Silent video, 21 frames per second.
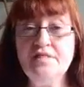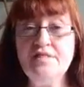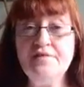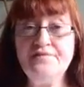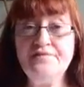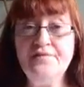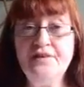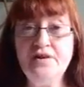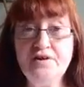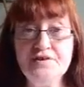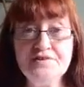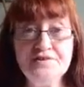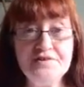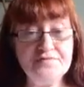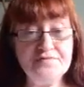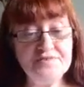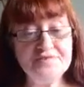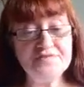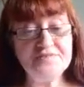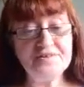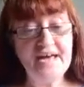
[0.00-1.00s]
The
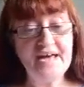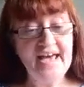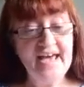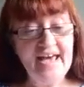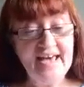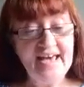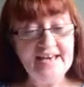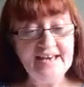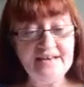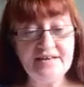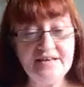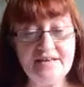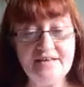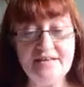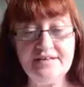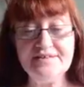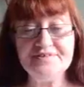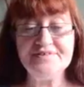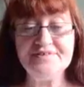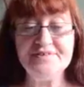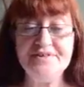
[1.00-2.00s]
philosopher's egg
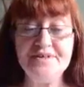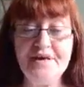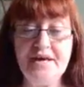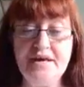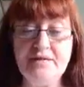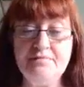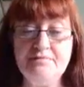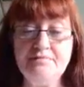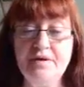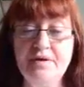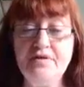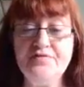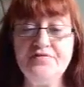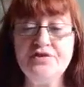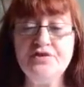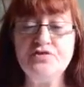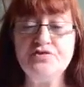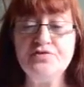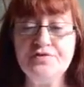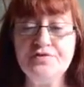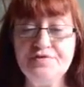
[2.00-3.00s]
is the name of
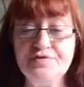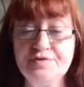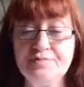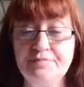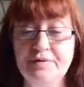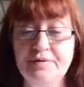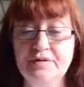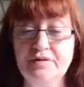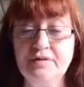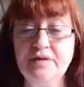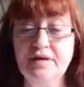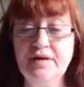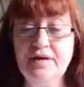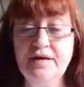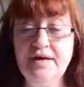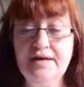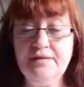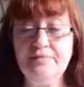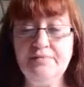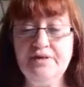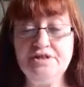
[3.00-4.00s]
the crucible
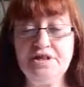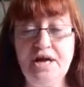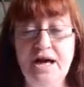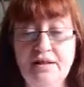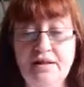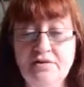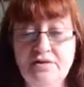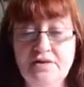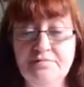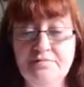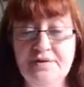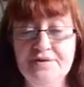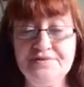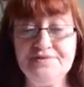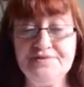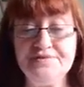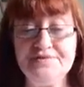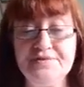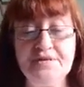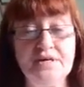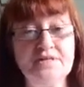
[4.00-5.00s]
in which
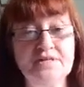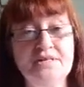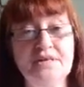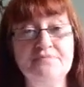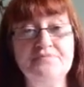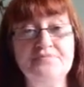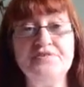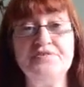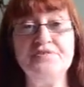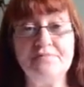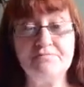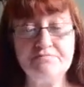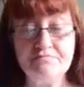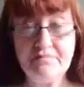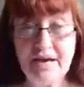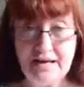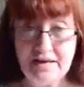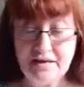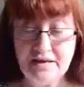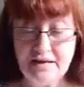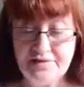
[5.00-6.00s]
alchemists attempted to
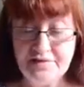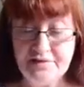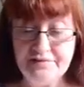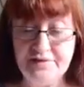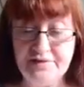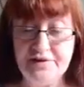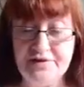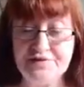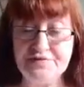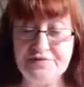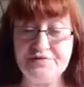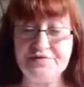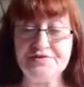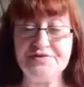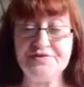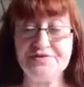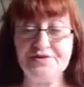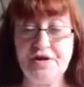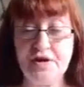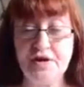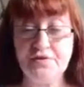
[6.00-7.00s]
make the philosopher's
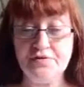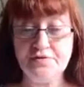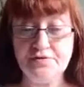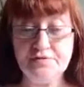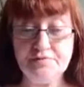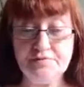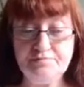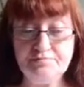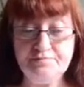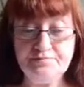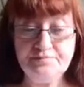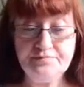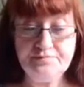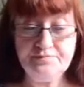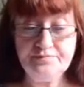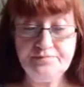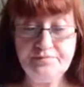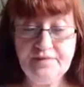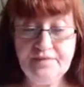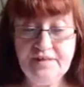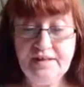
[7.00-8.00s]
stone.
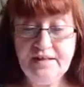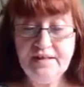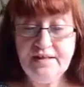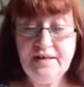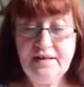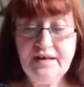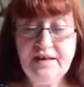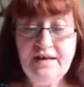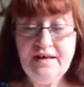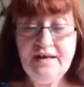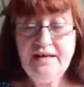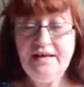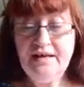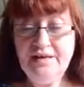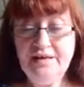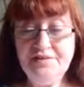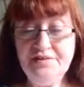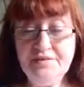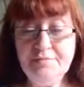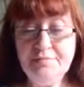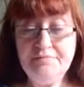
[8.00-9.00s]

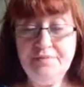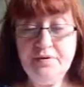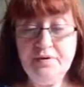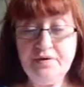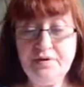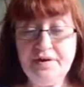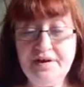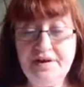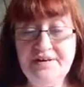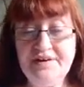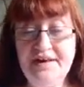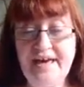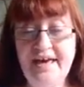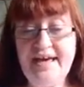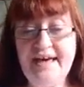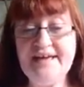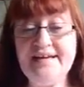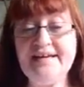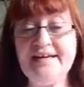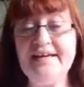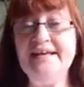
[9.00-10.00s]
In the book An
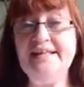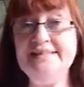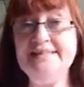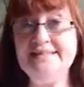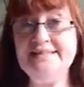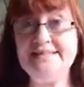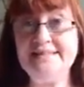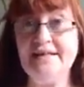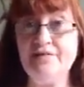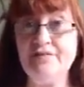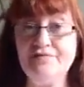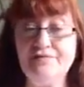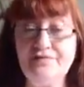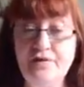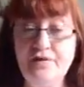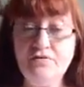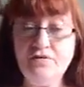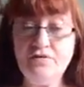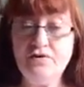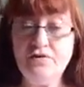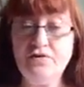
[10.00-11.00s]
Egg at Easter, a
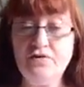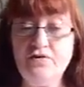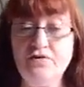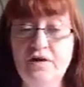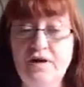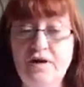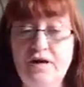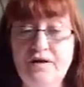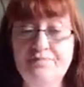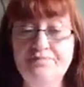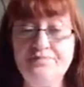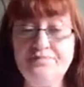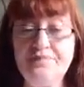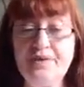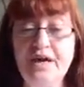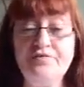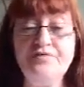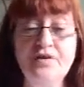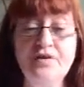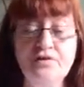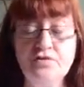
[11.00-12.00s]

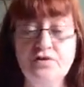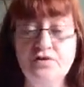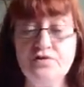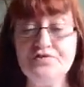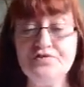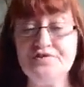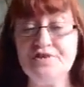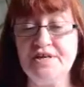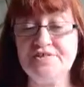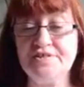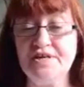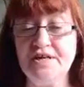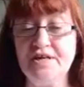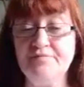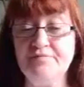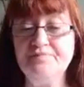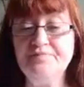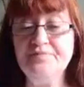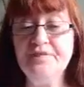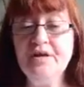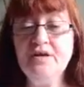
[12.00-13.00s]
folklore
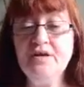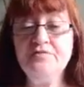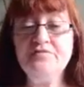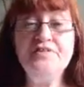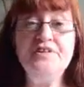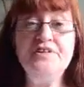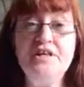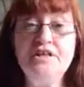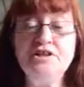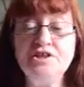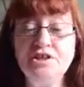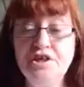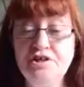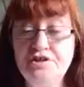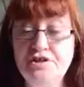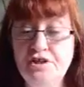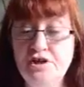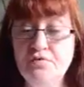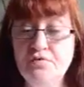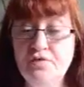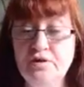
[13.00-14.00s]
study, Venetia
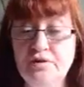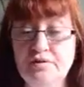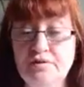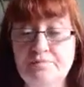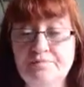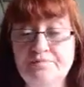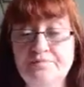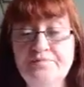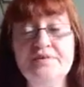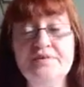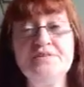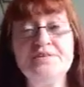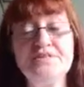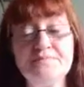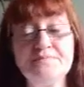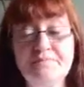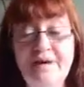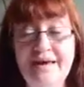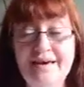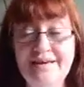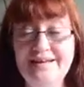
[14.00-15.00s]
Newell
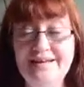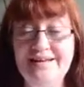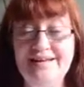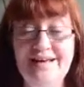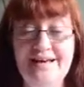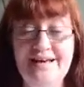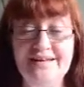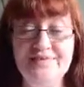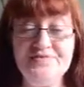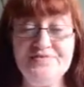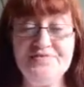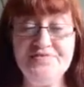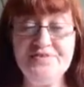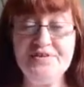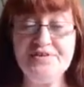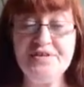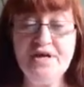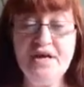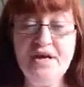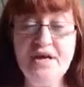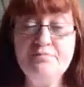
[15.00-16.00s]
speculates
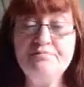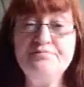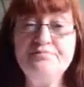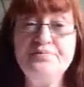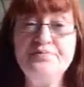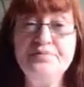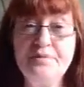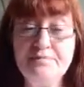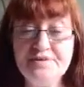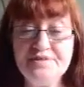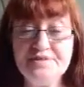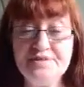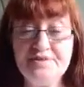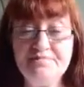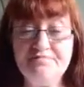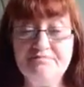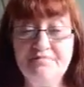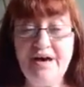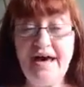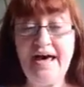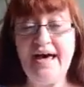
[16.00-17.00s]
that
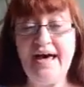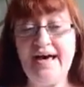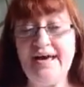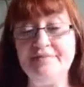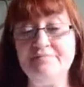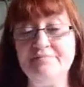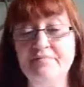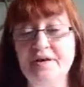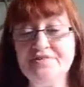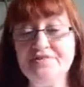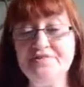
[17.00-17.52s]
primitive man